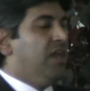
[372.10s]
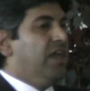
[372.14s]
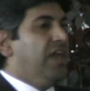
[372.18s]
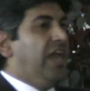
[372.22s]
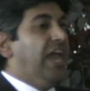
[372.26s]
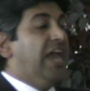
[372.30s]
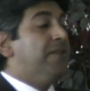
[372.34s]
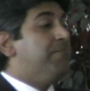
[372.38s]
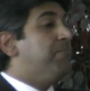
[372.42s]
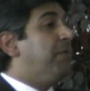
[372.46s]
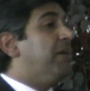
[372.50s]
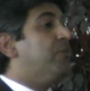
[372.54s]

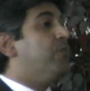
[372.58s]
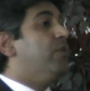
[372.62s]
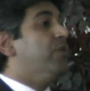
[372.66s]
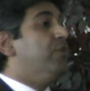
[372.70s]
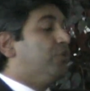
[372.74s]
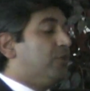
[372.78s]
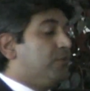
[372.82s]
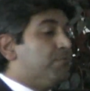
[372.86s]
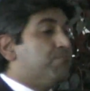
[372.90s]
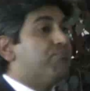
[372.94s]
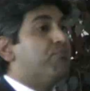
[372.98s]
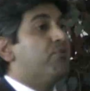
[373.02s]
And by the way,
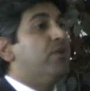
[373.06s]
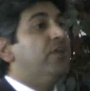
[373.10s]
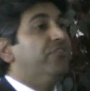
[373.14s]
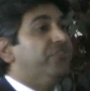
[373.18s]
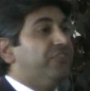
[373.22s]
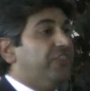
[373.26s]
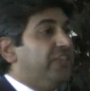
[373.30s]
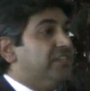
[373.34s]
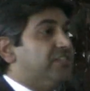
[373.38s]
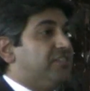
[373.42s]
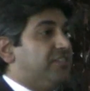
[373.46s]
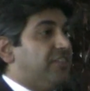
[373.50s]
you can print
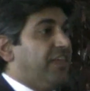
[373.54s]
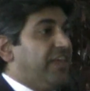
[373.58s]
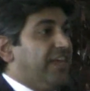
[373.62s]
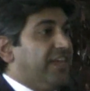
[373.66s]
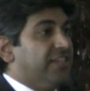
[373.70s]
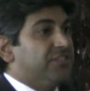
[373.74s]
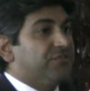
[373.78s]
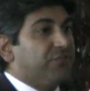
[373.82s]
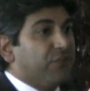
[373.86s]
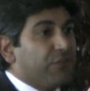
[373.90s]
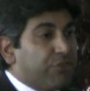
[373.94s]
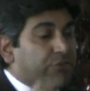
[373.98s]
these
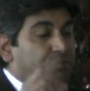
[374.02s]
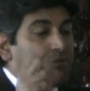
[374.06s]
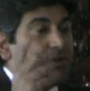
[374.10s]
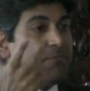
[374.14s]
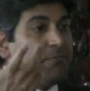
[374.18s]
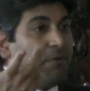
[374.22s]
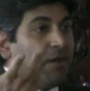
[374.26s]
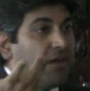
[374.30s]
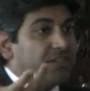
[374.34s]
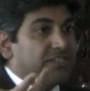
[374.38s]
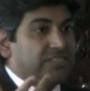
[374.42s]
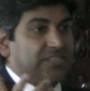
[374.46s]
things for $3
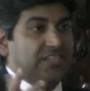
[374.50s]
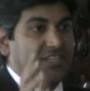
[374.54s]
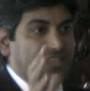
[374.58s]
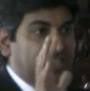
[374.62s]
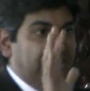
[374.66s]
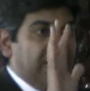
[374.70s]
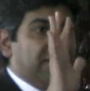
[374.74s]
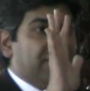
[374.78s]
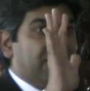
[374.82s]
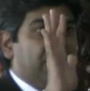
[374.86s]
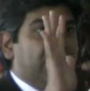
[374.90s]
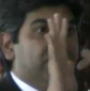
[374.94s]
at
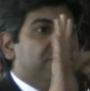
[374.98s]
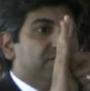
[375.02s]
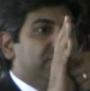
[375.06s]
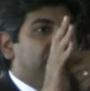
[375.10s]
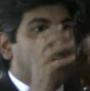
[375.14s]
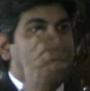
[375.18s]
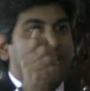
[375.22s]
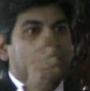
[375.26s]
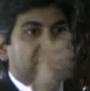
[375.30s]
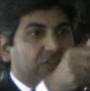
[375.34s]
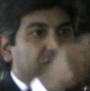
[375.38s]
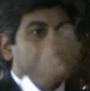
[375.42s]
Kinko's,
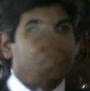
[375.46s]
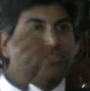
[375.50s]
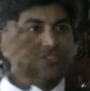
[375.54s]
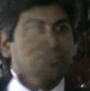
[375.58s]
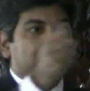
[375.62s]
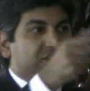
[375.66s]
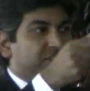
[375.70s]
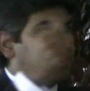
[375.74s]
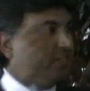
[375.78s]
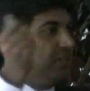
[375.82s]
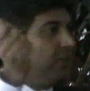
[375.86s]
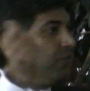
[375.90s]
and it looks
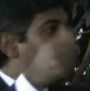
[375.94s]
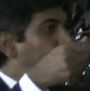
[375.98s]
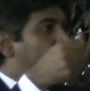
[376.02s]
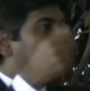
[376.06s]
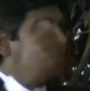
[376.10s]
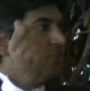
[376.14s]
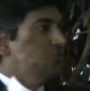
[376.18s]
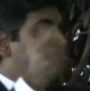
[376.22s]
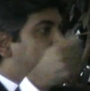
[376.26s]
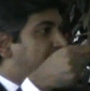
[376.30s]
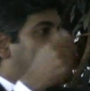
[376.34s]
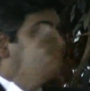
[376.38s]
just like a
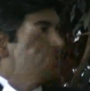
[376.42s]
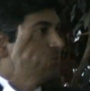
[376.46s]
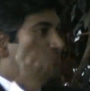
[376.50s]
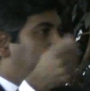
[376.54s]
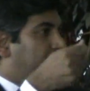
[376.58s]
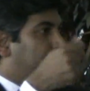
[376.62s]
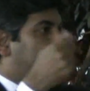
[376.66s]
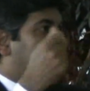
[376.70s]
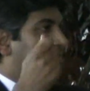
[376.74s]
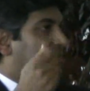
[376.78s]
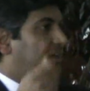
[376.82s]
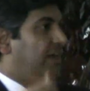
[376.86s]
regular
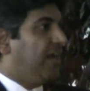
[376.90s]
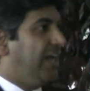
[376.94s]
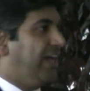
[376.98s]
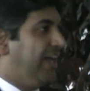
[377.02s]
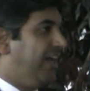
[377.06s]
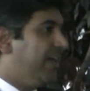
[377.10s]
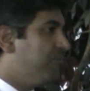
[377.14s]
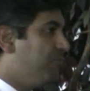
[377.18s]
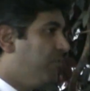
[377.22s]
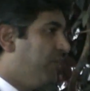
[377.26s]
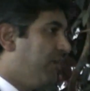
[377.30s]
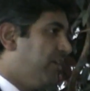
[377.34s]
textbook. I
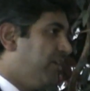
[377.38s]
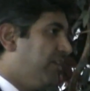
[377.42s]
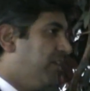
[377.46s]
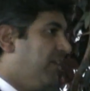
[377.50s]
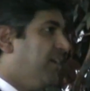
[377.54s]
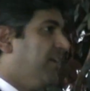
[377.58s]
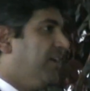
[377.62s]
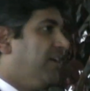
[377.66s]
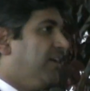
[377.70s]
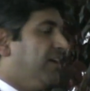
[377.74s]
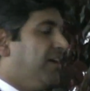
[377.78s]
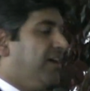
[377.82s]
had one.
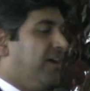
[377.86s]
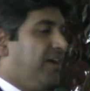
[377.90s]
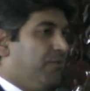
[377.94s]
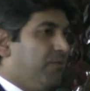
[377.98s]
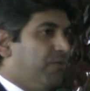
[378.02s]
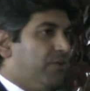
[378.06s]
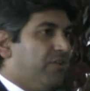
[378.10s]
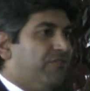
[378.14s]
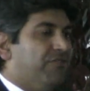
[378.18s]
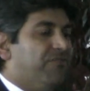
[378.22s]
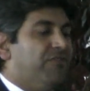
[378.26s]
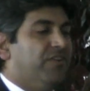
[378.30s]

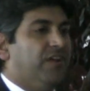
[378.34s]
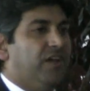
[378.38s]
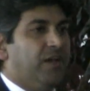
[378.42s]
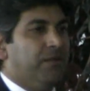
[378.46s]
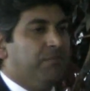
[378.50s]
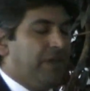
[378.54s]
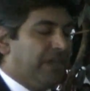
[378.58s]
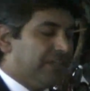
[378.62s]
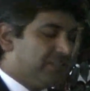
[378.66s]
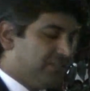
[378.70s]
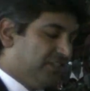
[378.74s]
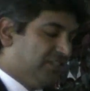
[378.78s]

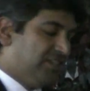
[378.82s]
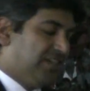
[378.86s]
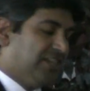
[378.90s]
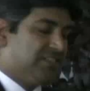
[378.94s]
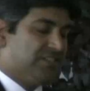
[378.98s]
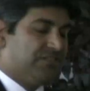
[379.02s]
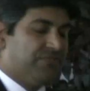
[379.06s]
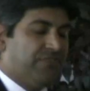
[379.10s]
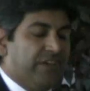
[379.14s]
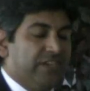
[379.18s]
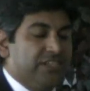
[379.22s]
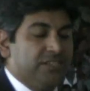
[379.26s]
I'm actually
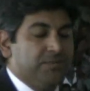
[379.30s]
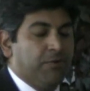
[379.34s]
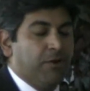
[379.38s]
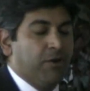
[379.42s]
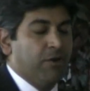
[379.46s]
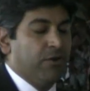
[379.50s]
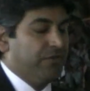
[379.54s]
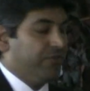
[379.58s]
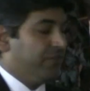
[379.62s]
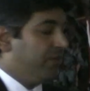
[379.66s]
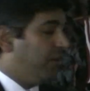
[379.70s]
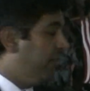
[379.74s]
testifying
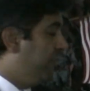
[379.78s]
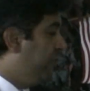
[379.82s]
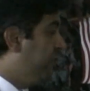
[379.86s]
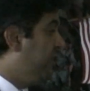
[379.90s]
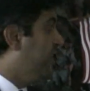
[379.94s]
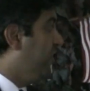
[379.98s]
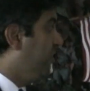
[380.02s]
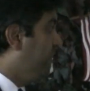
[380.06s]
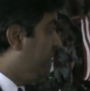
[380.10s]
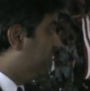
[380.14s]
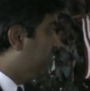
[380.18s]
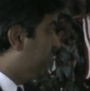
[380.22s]
tomorrow on the
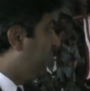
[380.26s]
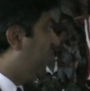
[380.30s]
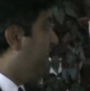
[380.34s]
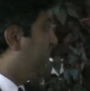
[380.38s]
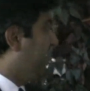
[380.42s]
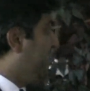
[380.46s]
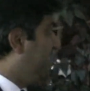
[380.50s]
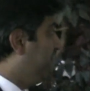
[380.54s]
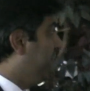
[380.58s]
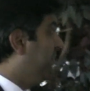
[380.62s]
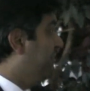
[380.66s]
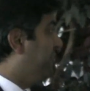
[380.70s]
Hill
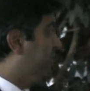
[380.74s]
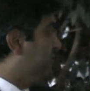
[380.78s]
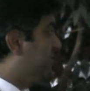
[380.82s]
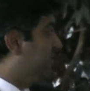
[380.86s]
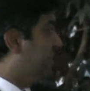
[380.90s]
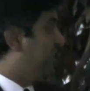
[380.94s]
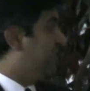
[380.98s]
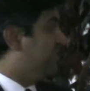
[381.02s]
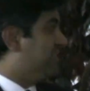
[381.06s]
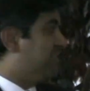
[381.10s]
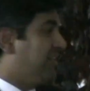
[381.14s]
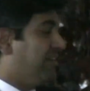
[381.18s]
talking about this
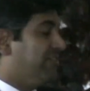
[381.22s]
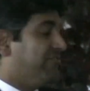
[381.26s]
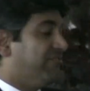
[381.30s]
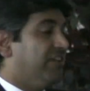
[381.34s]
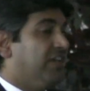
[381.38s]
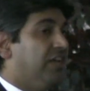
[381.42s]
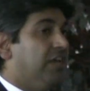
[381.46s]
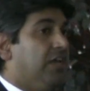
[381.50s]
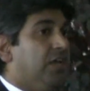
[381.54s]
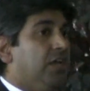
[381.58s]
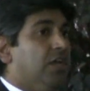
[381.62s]
kind of stuff.